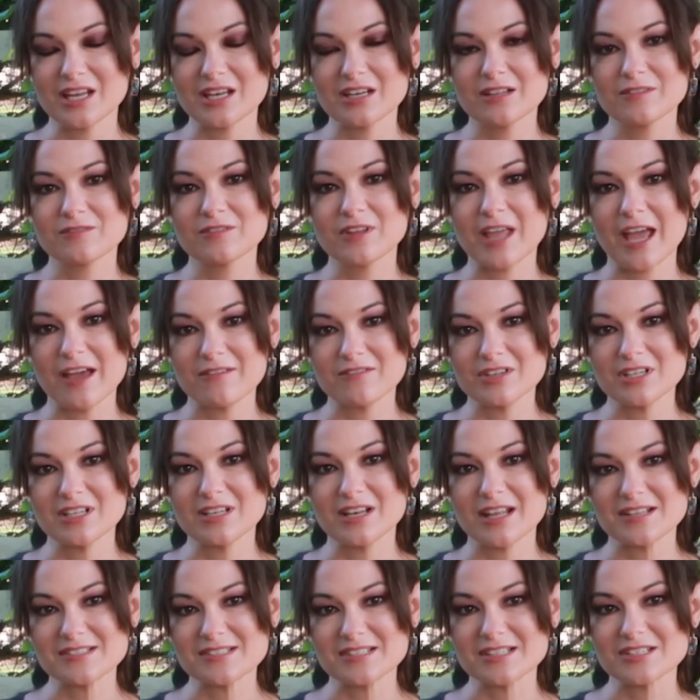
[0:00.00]
native cavity
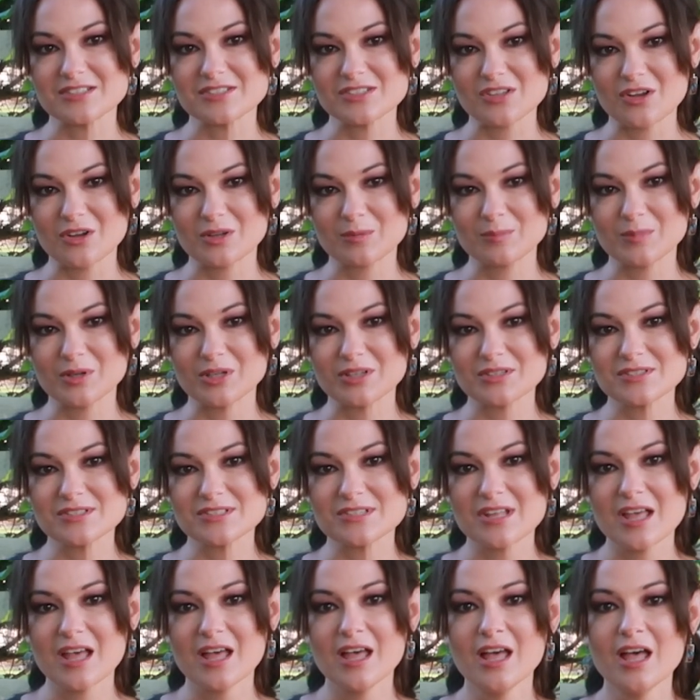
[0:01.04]
nesting
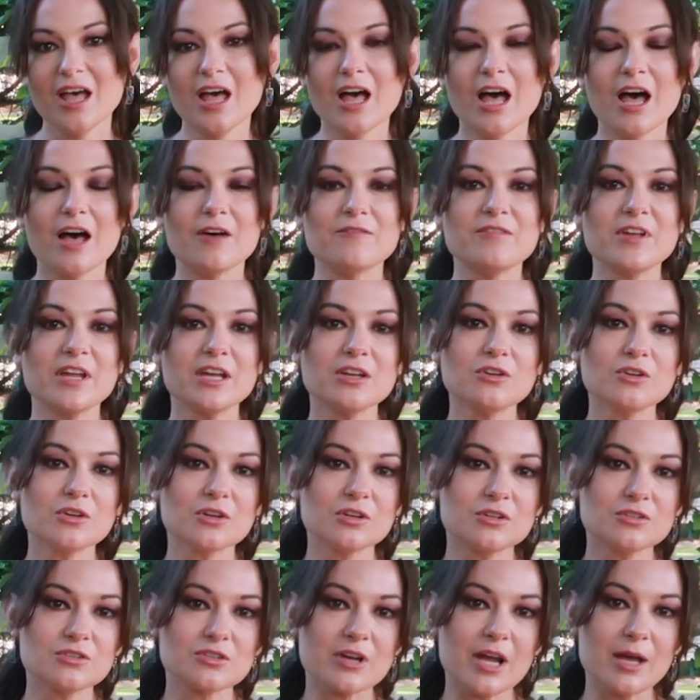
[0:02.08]
songbirds. A van
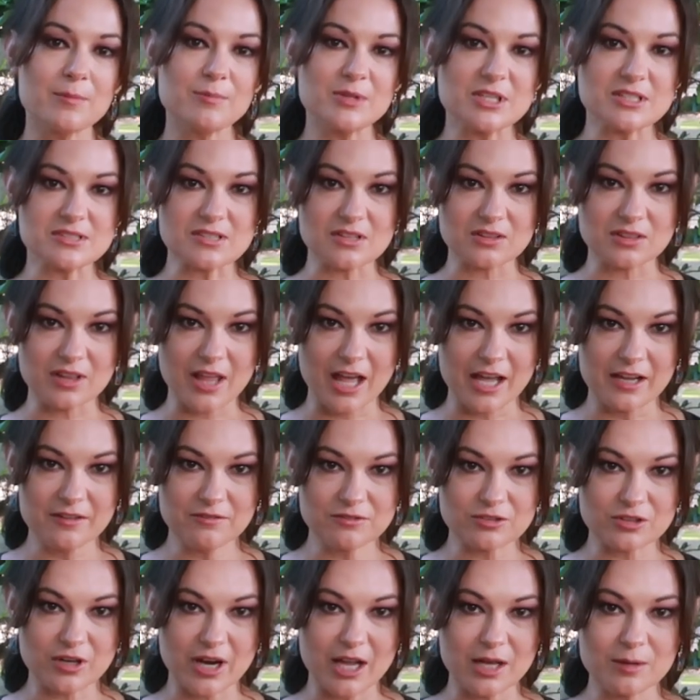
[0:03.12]
ert trap is a
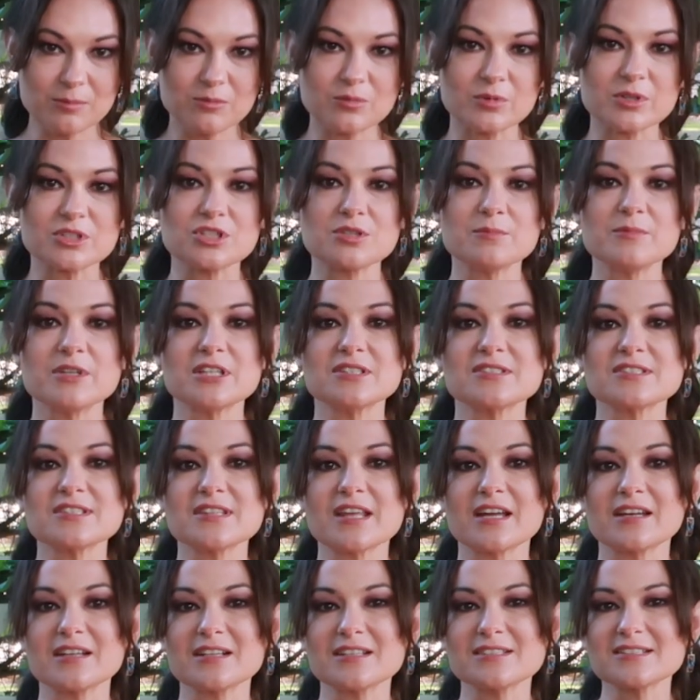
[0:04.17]
live trap, which means
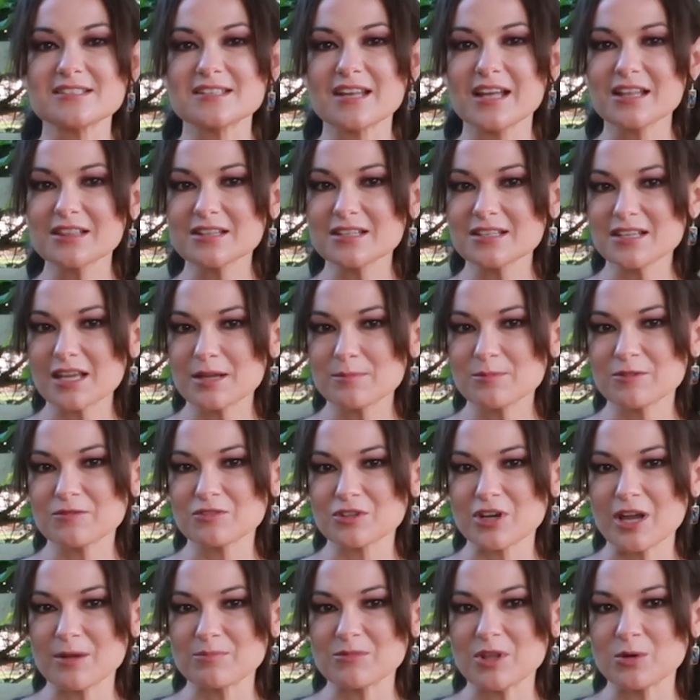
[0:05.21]
that it's not the type of
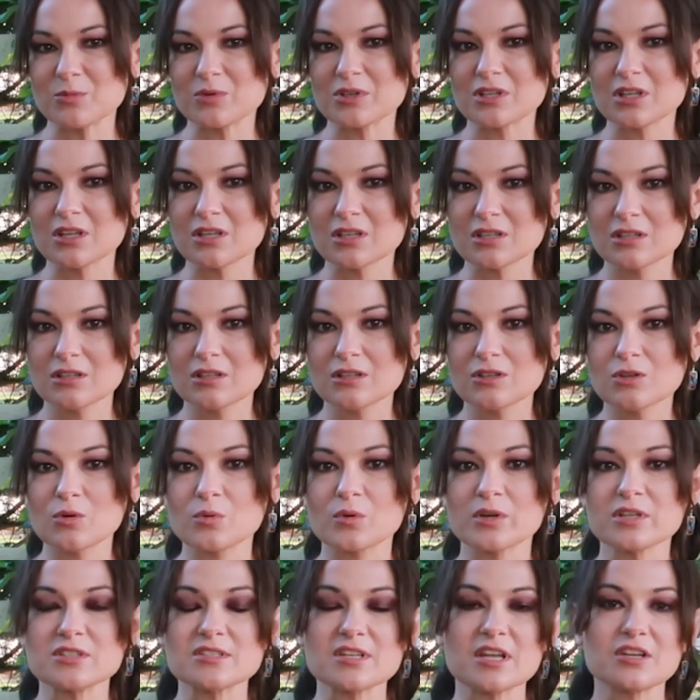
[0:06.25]
trap that would kill
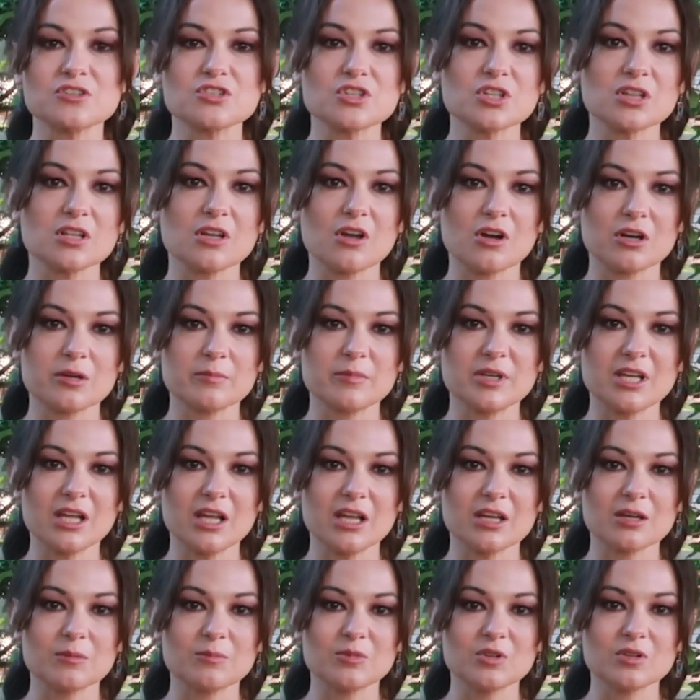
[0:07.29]
or intentionally harm an
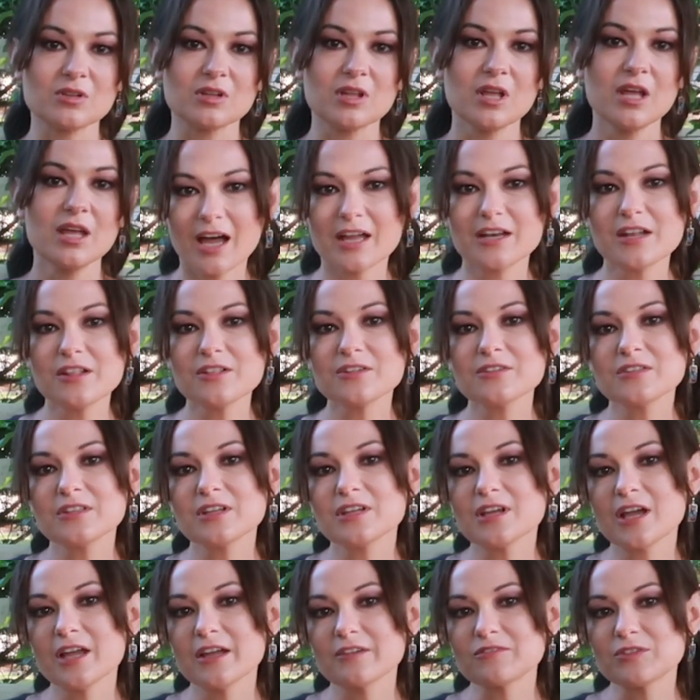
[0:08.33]
animal. Another
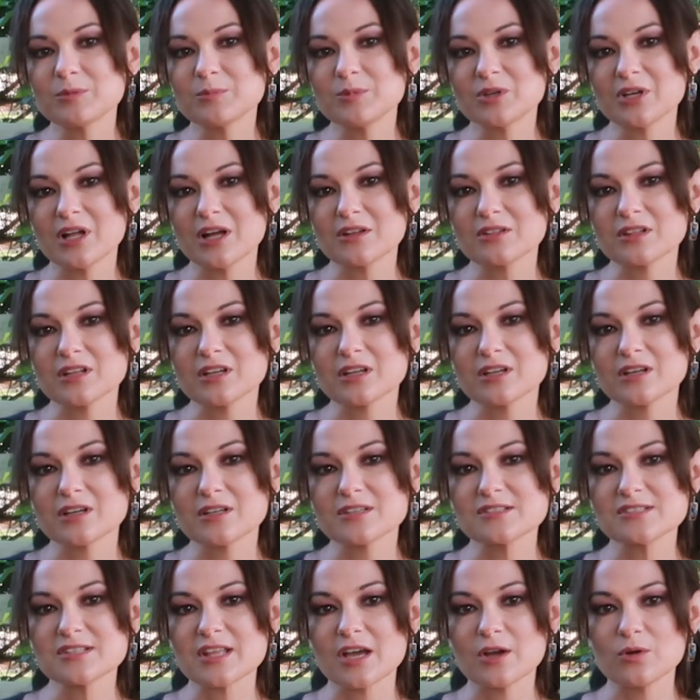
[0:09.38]
thing I have to put out there
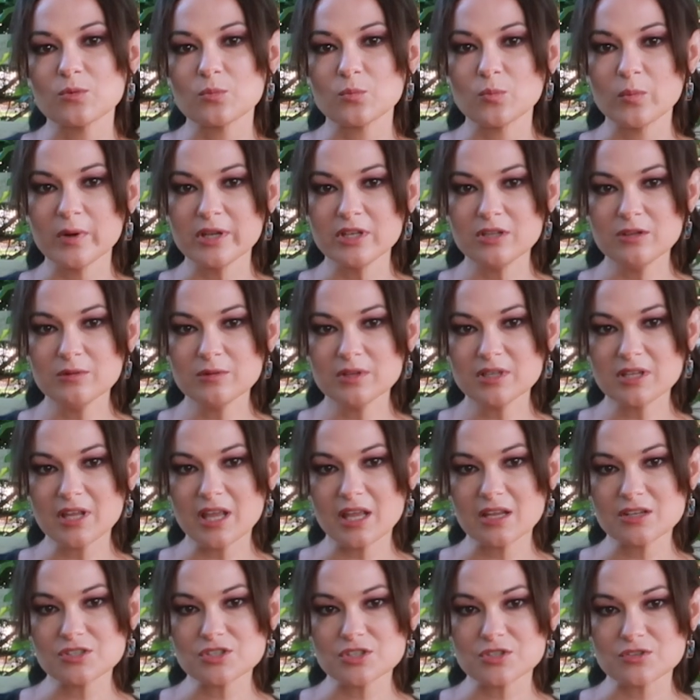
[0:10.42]
is that when you
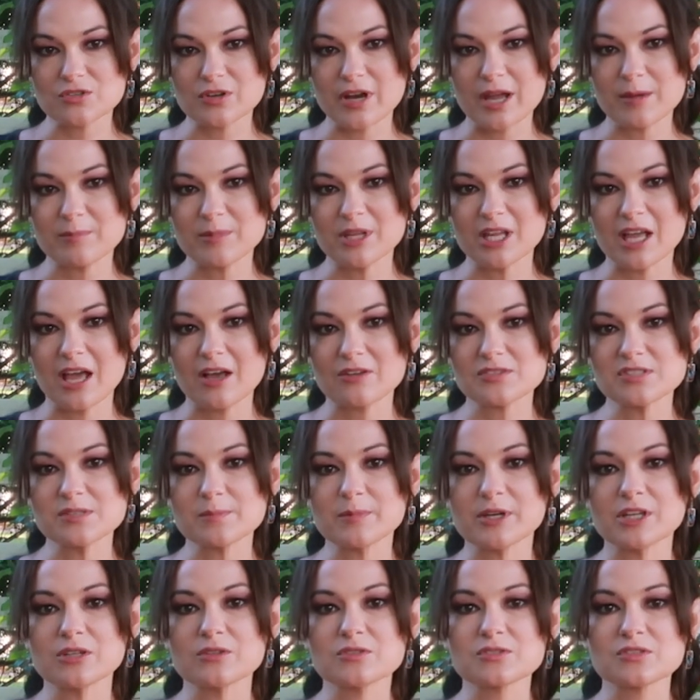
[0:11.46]
engage in trapping house
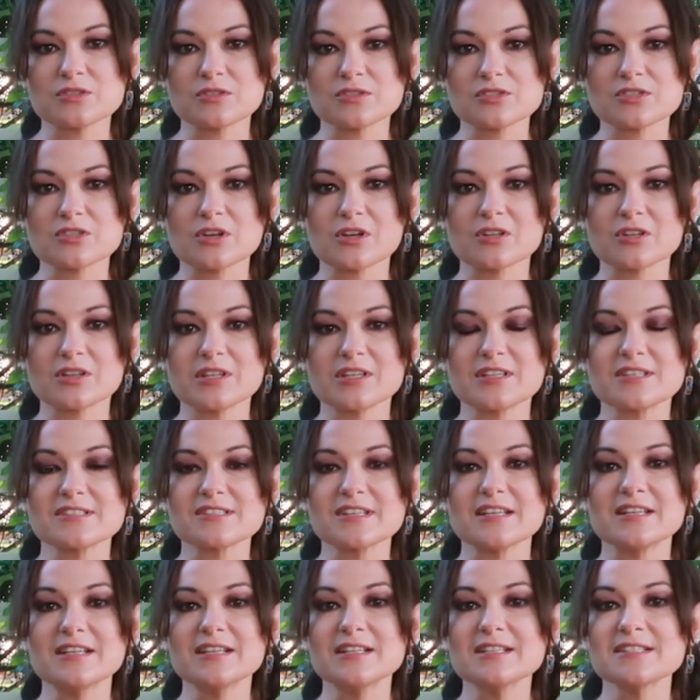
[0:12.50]
sparrows or starlings,
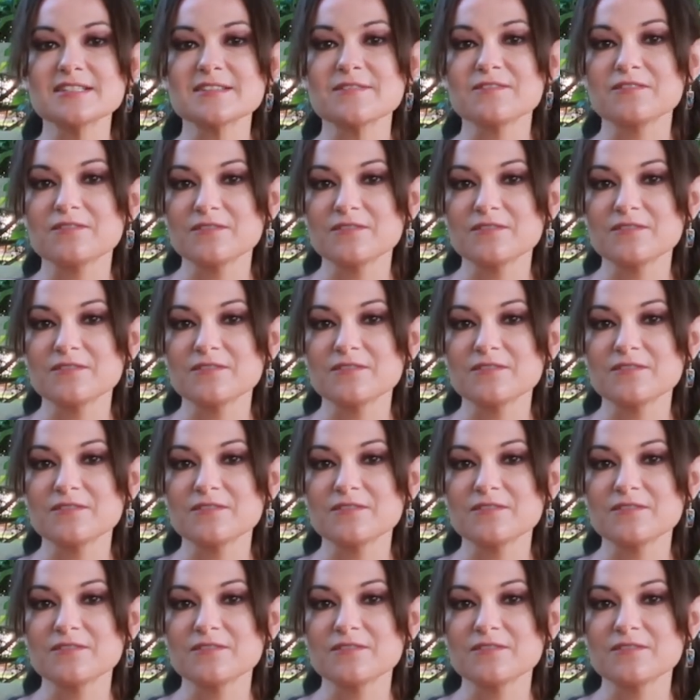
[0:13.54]
it is